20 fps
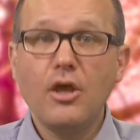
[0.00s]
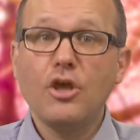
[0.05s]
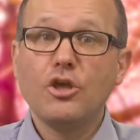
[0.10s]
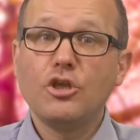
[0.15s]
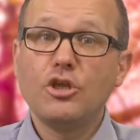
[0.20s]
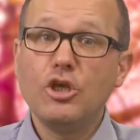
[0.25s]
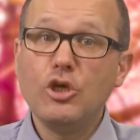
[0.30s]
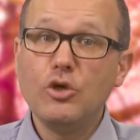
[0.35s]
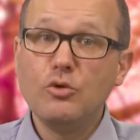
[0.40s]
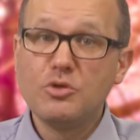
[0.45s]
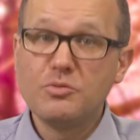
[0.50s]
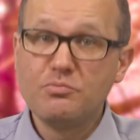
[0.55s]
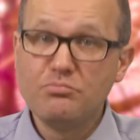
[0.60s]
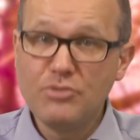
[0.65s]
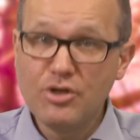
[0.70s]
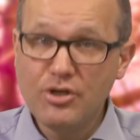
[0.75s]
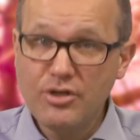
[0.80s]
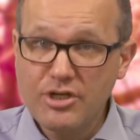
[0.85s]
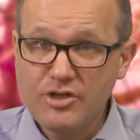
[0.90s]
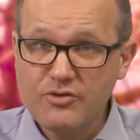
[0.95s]
huge
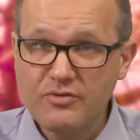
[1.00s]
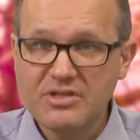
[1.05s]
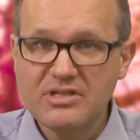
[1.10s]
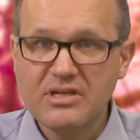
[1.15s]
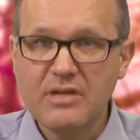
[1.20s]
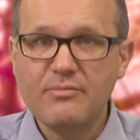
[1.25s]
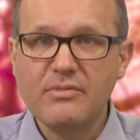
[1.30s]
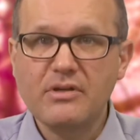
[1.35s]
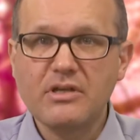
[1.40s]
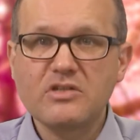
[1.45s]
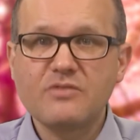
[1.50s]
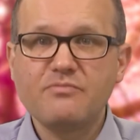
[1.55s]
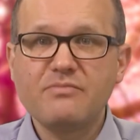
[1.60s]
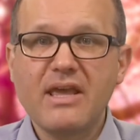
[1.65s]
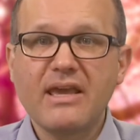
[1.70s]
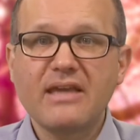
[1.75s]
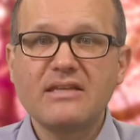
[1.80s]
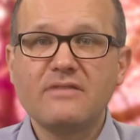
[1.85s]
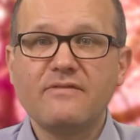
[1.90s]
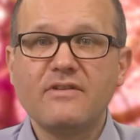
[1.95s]
monetary stimulus from
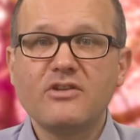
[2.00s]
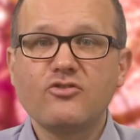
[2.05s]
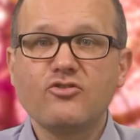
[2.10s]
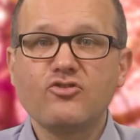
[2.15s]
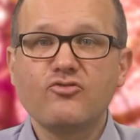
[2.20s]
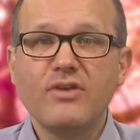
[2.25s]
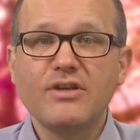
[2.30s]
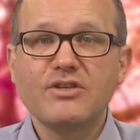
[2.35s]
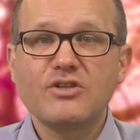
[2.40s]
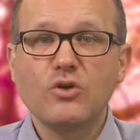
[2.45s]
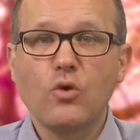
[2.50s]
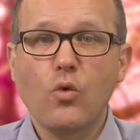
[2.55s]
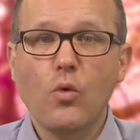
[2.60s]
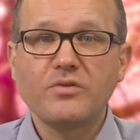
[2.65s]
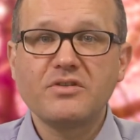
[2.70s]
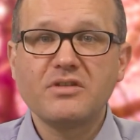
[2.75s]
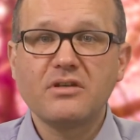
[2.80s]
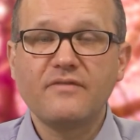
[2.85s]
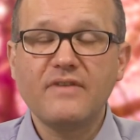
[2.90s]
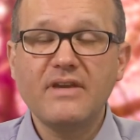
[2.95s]
negative interest rates and
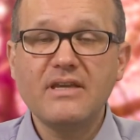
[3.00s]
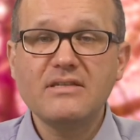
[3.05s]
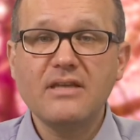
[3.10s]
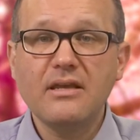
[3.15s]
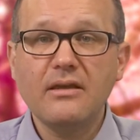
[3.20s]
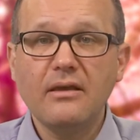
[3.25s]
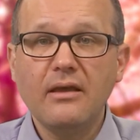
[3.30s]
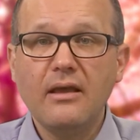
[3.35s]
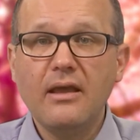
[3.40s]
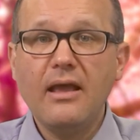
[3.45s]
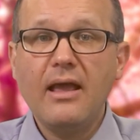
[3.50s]
quantitative easing,